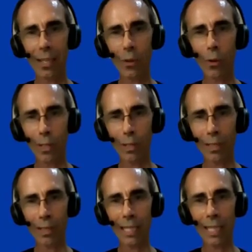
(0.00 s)
And in
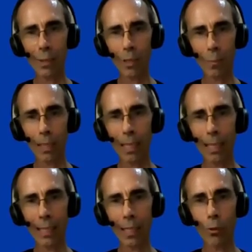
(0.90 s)
Austin, he was
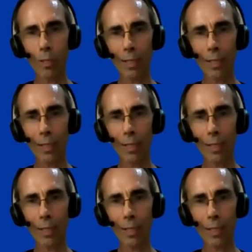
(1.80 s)
planning to go